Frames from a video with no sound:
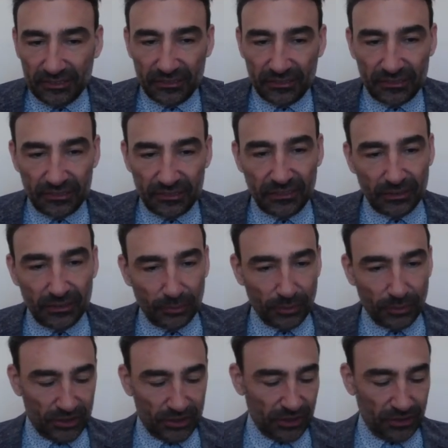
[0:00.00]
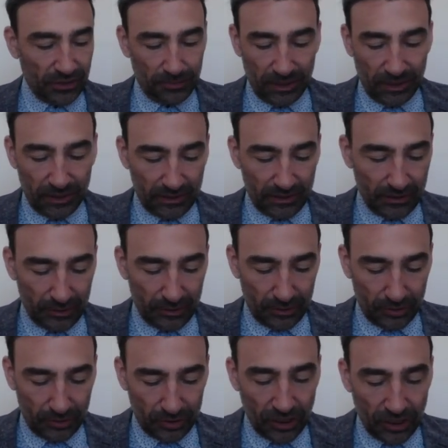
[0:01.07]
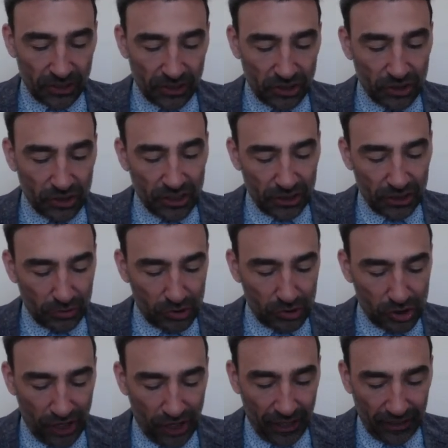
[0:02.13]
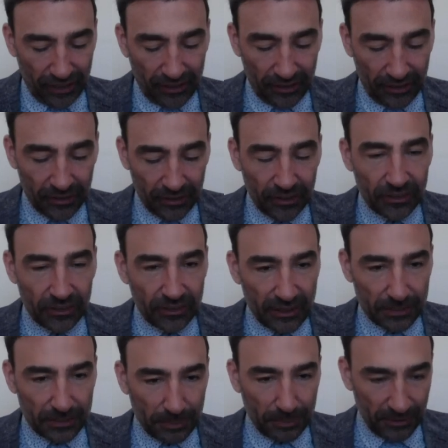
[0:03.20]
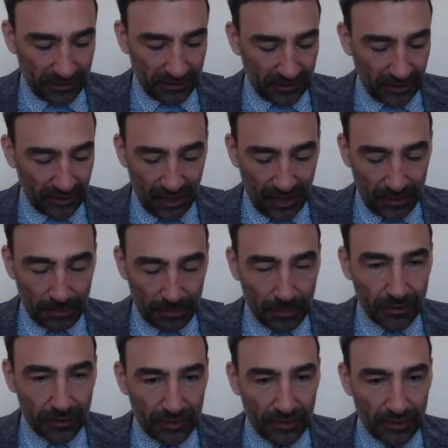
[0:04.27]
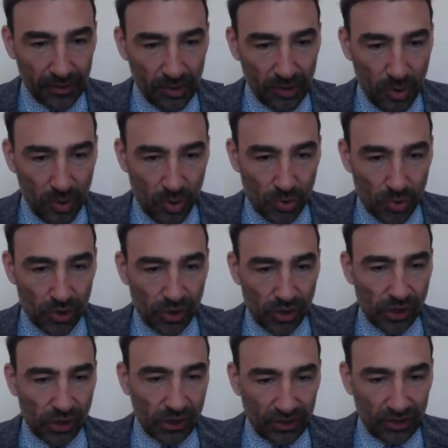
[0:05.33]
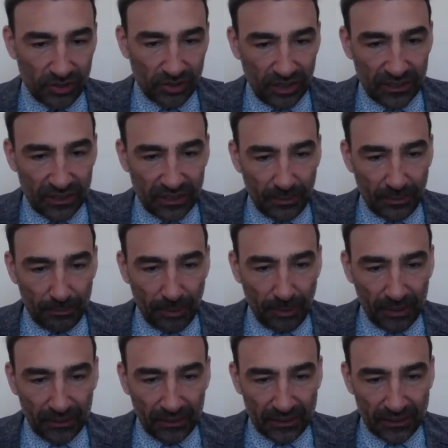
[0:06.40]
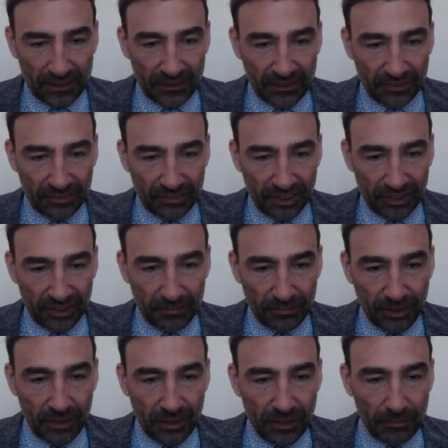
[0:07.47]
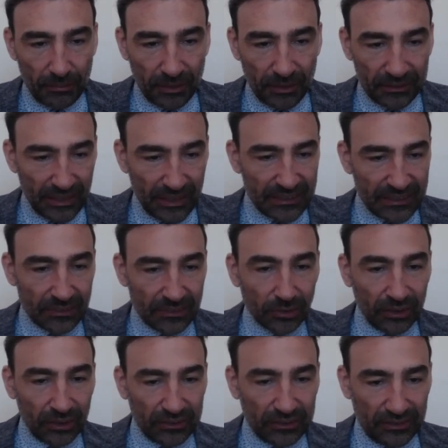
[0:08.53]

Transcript: You will see immediately. So just to check, let's print the type. You can see it's a pandas data frame. But let's look at it.